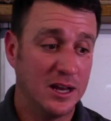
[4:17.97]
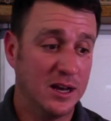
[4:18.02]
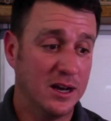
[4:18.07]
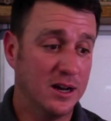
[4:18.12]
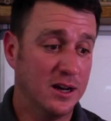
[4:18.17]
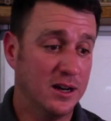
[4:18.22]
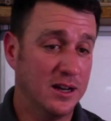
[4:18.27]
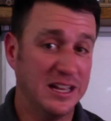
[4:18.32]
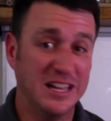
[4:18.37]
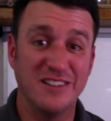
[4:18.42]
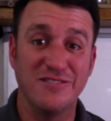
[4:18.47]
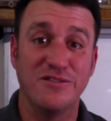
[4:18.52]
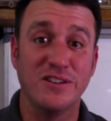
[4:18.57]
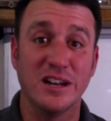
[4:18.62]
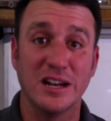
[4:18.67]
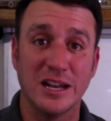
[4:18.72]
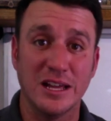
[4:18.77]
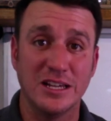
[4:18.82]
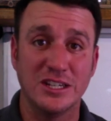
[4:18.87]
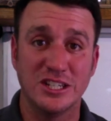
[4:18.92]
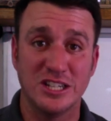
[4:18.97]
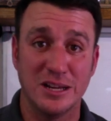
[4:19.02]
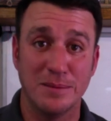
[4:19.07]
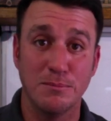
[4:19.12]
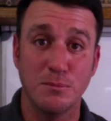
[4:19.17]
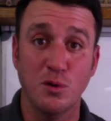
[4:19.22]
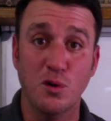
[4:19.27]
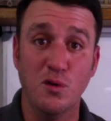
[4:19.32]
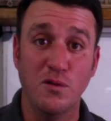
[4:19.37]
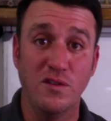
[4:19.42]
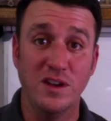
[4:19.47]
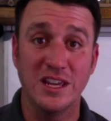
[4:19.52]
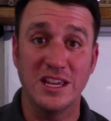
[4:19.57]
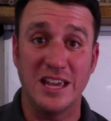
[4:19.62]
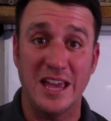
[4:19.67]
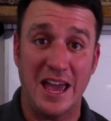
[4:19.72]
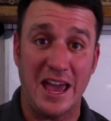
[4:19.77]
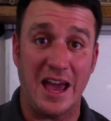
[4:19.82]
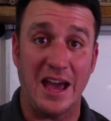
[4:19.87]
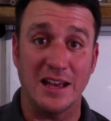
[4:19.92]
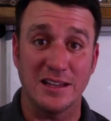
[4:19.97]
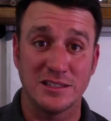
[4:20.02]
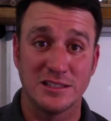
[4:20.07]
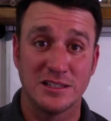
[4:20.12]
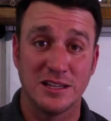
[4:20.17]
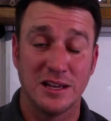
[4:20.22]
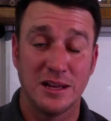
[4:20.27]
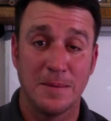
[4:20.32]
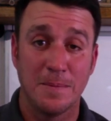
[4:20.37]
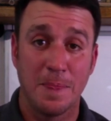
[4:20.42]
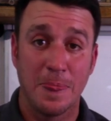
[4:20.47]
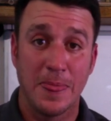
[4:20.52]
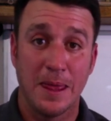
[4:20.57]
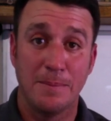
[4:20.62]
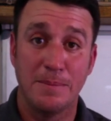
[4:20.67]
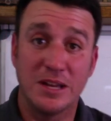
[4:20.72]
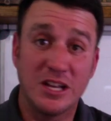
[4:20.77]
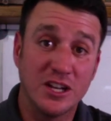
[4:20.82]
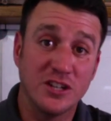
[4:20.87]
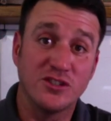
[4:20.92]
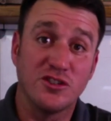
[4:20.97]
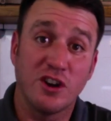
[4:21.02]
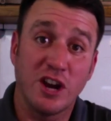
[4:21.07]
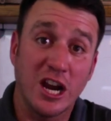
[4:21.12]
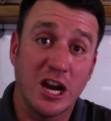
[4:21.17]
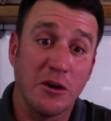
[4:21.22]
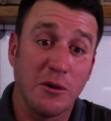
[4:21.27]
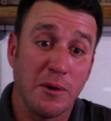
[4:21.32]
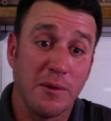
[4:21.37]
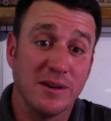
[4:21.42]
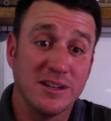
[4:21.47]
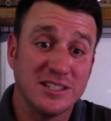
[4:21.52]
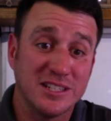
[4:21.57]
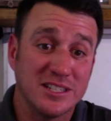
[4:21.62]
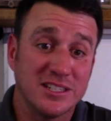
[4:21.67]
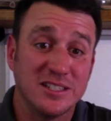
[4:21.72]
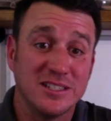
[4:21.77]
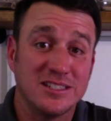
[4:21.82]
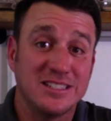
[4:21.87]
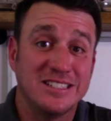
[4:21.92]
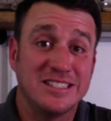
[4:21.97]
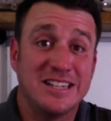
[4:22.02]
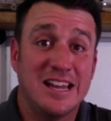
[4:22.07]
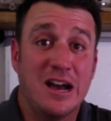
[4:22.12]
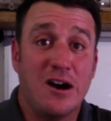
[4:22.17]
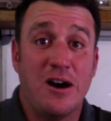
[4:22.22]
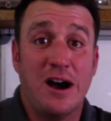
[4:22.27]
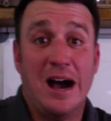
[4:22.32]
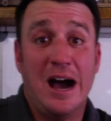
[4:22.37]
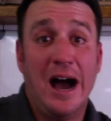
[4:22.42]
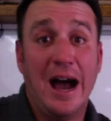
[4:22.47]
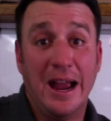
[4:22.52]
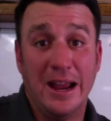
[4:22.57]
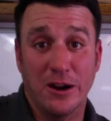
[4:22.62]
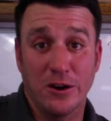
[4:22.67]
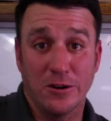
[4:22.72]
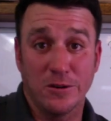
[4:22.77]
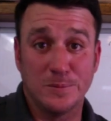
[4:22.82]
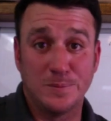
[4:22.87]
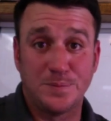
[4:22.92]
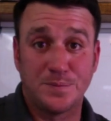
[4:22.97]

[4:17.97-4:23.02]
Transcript: uh, in ventilation, and moving gas because your airway resistance is now higher.